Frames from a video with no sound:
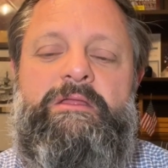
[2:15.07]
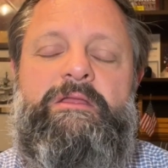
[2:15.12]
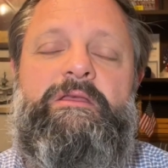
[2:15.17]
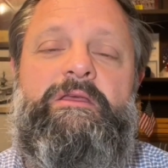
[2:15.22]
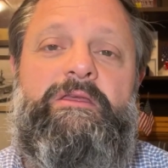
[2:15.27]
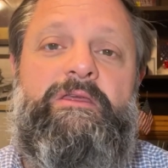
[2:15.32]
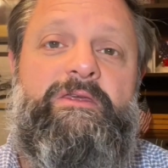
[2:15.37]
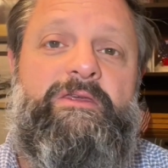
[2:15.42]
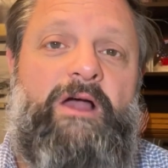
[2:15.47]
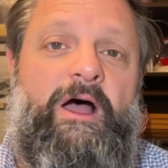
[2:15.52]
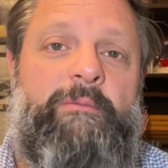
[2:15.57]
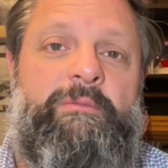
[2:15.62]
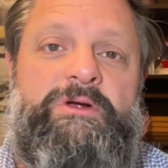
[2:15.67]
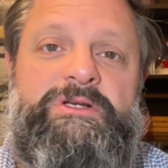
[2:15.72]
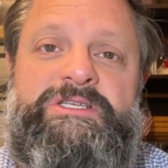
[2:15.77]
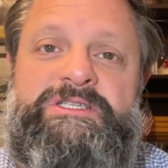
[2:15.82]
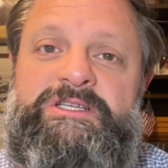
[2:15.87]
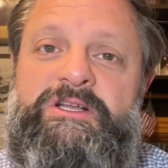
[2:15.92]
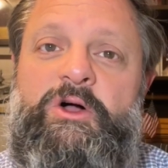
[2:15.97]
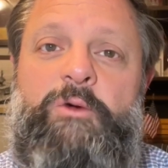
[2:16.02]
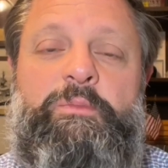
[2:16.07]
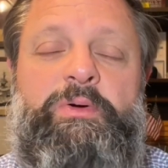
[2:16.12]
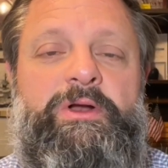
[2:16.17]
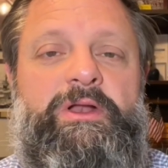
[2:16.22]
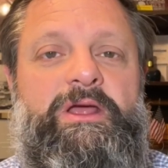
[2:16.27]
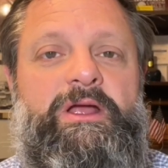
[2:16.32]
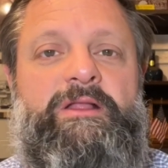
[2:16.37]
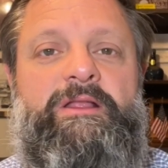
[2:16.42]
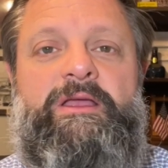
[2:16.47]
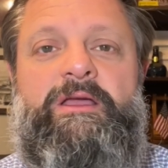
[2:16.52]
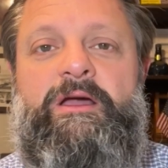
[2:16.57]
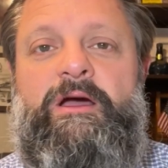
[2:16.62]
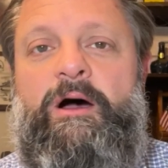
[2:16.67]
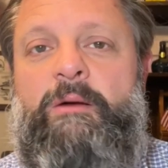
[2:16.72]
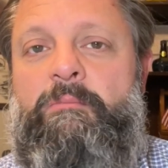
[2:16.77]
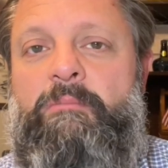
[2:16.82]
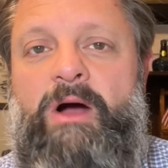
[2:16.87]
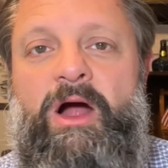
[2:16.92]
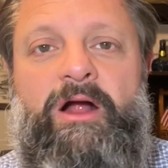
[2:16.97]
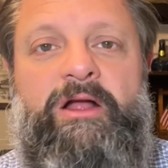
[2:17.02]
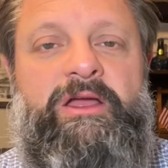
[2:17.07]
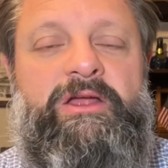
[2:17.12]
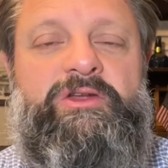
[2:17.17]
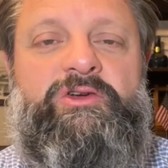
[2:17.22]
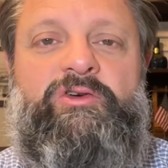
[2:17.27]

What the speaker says: Some are still predicting a market